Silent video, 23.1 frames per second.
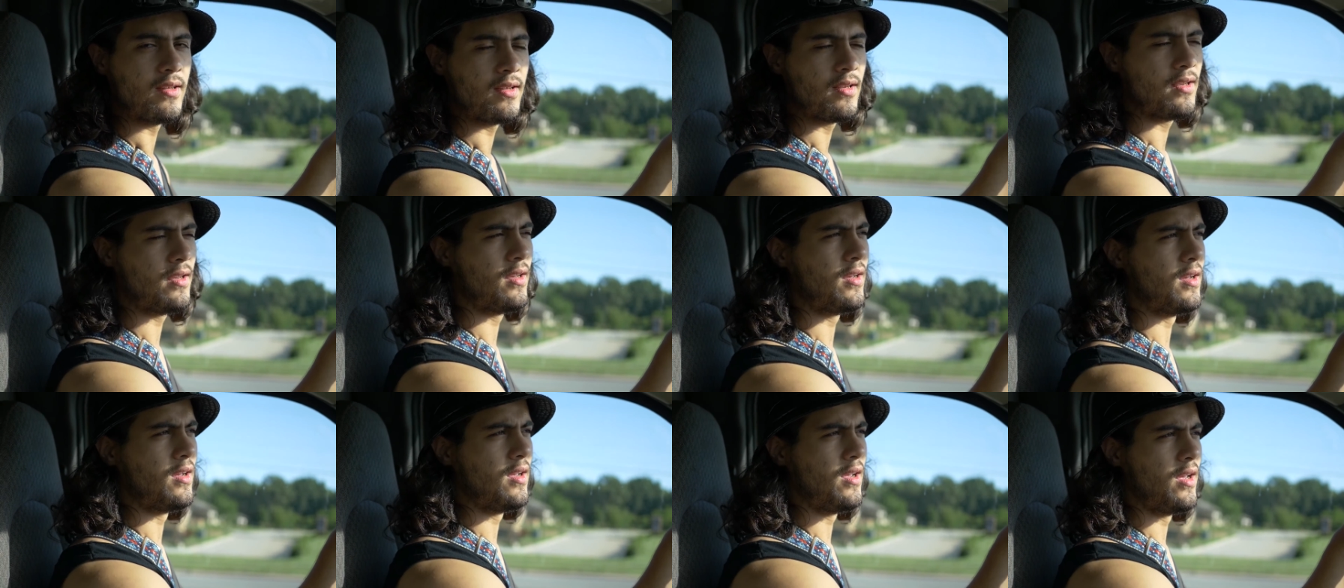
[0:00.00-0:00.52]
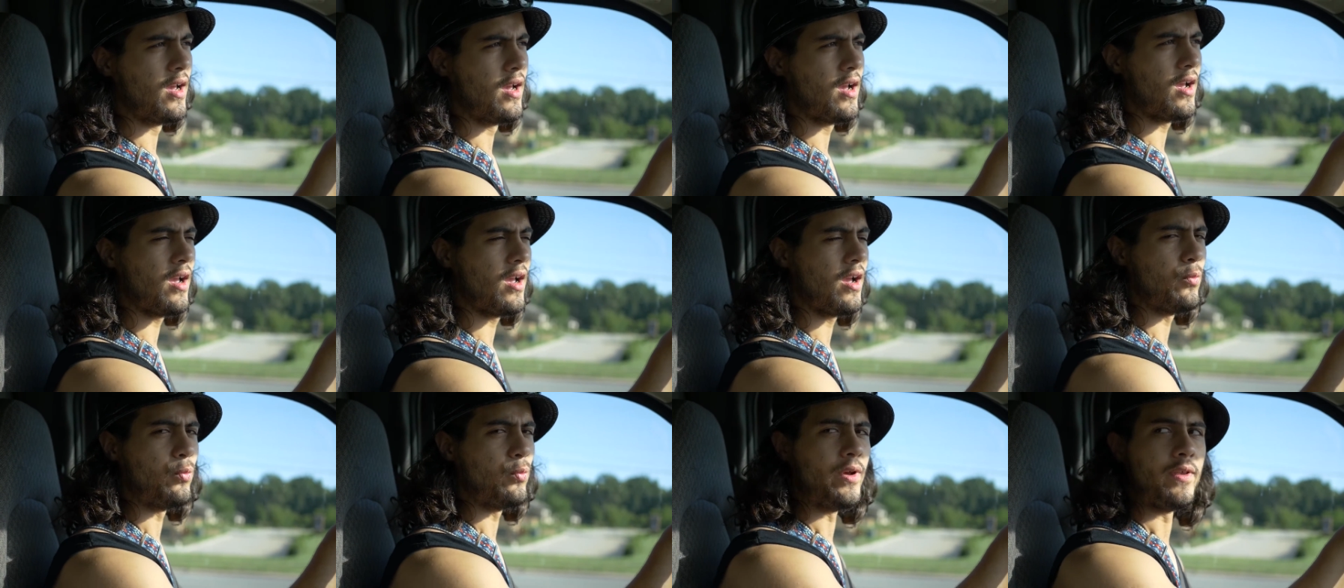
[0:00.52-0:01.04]
Yeah.
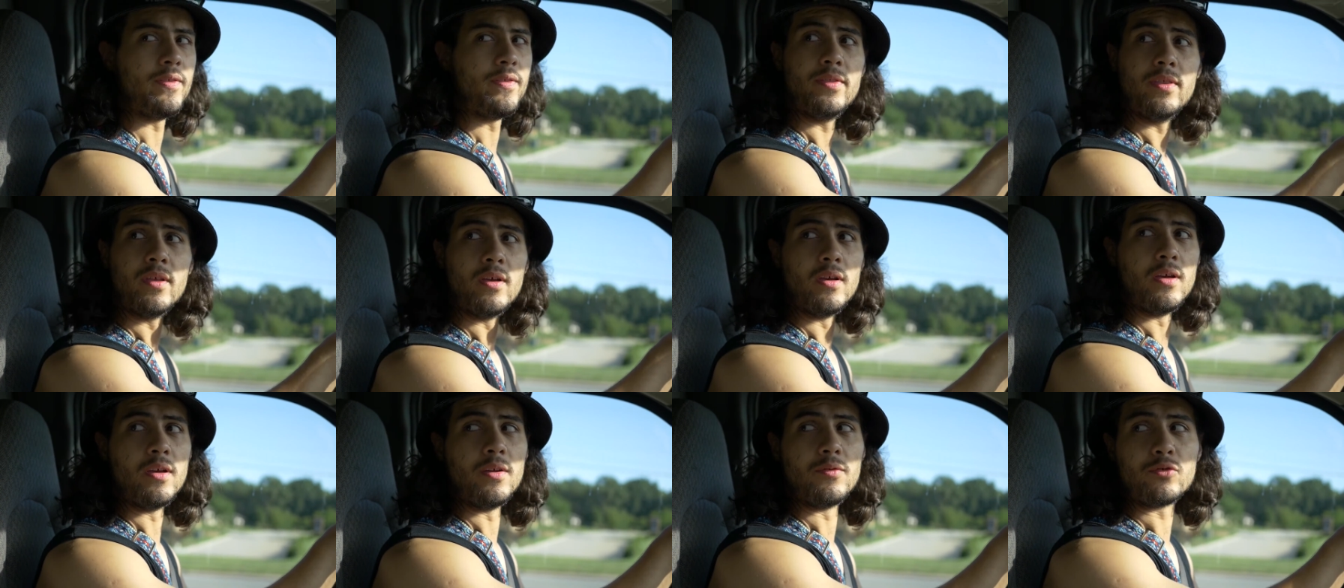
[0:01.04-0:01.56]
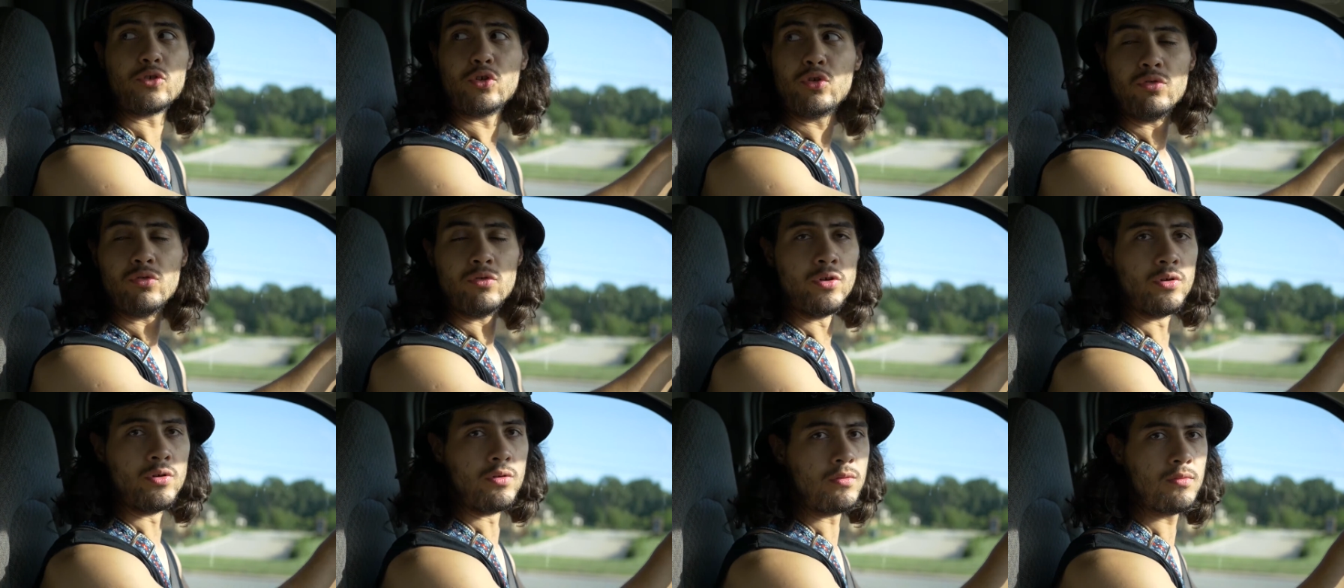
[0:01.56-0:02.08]
Uh, with the uh,
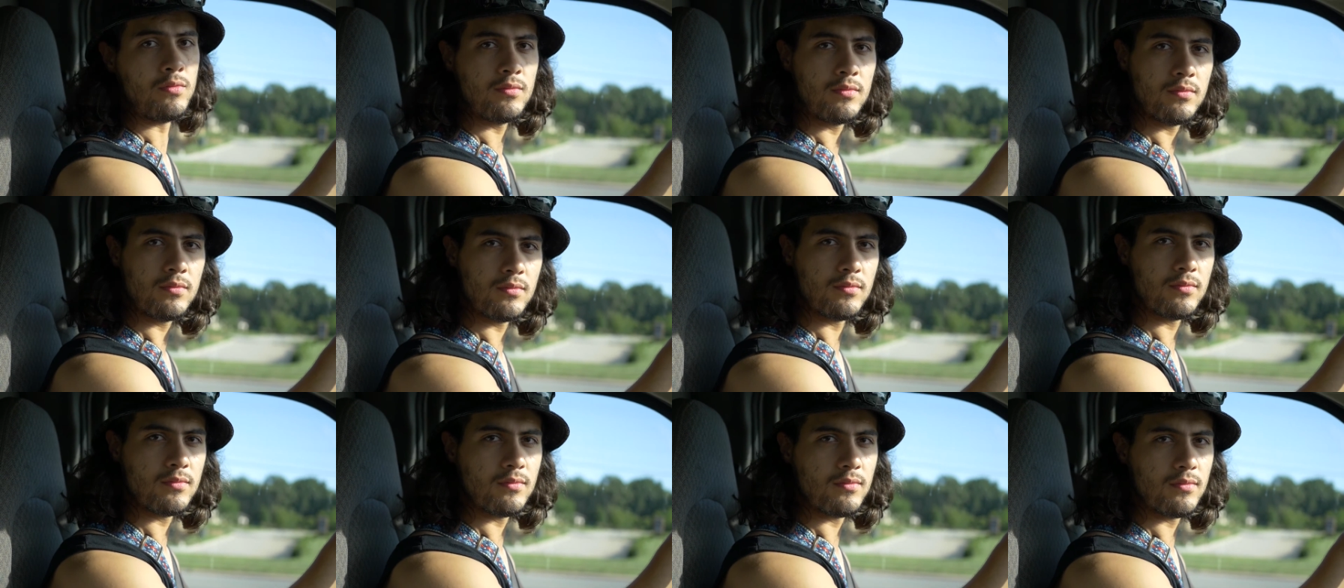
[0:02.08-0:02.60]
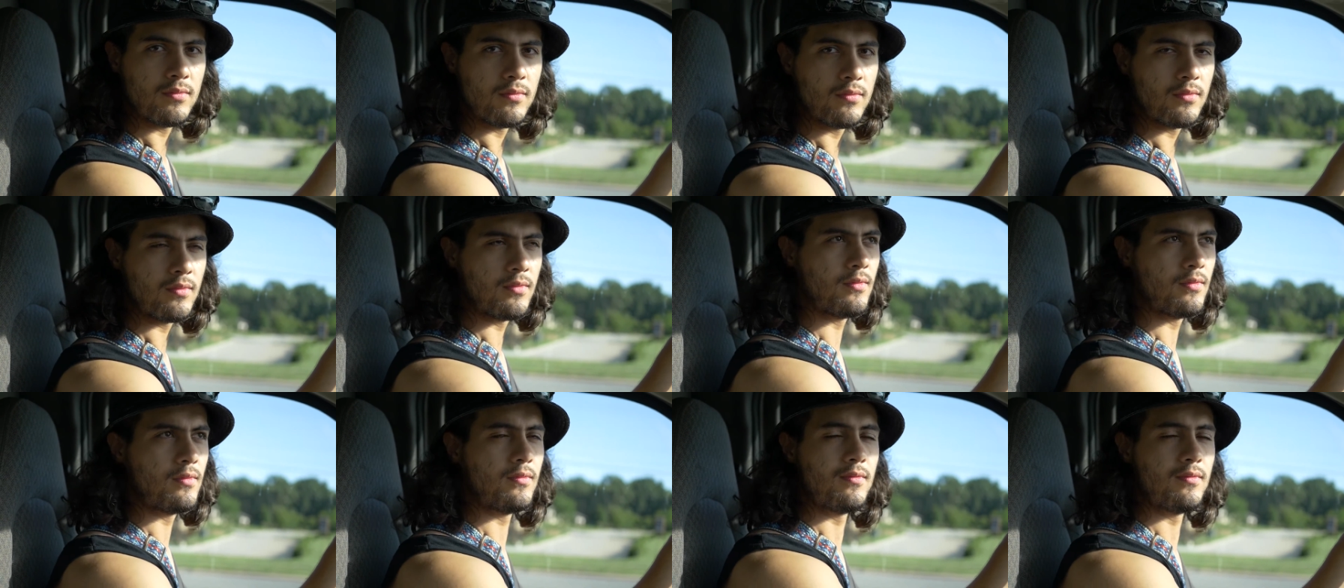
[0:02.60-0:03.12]
crew.
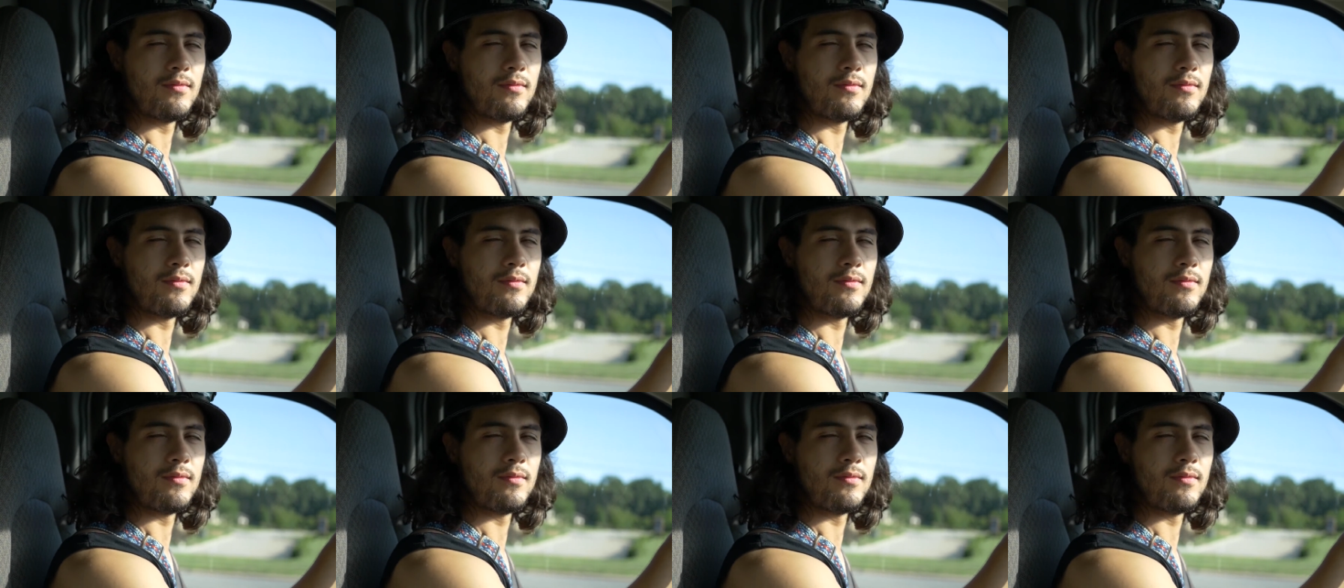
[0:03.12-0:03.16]
Yeah.